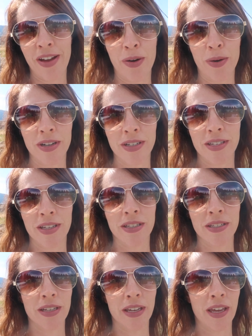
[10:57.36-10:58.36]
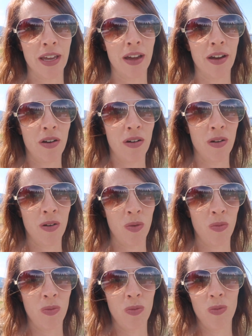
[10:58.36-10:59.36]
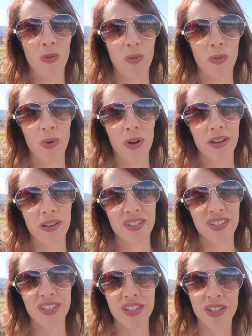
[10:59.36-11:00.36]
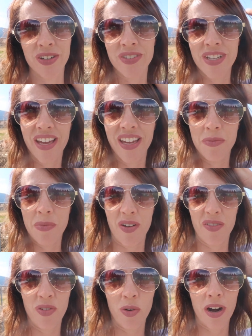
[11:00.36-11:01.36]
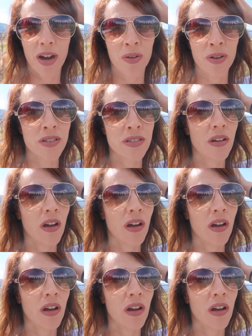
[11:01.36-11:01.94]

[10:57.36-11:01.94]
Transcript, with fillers: hours to get home, which it should have taken about 4 hours.